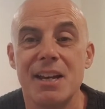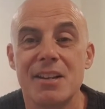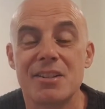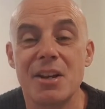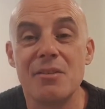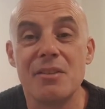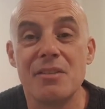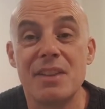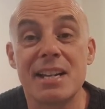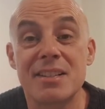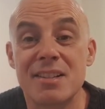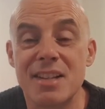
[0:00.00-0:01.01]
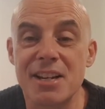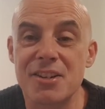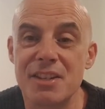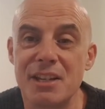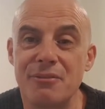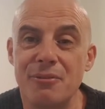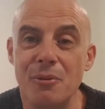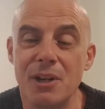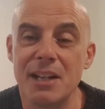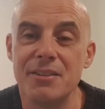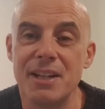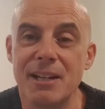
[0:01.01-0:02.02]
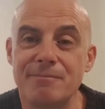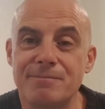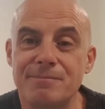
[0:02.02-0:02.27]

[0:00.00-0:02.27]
So that's the section they fall under.